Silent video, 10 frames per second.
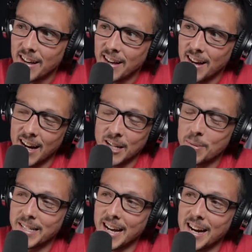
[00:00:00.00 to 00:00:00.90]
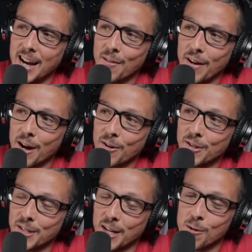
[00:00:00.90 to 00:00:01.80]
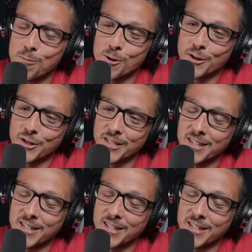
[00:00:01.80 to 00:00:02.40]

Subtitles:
I spent 10 and a half hours in the airport just